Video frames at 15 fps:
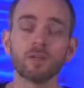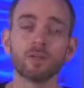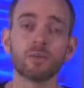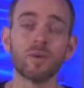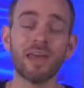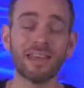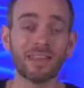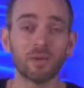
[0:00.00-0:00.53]
The
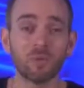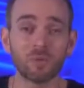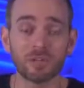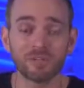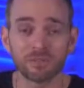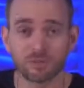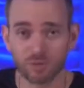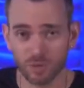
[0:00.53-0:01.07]
way that
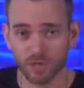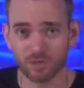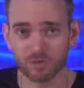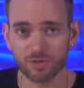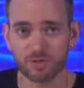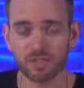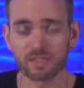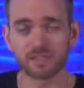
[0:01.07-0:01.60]
we've
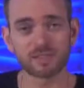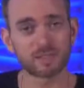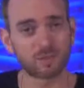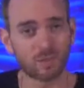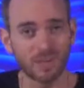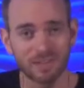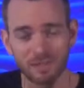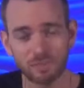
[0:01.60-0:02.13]
structured this and
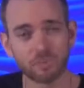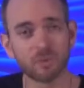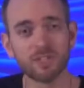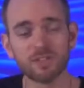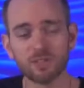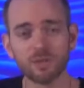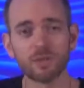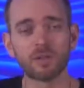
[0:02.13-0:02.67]
the way that
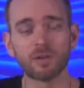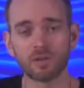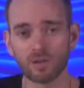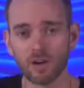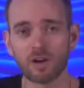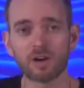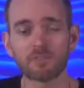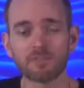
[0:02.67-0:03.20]
we do it
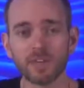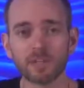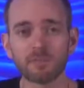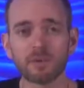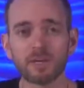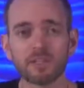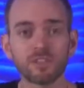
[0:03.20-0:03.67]
on our fan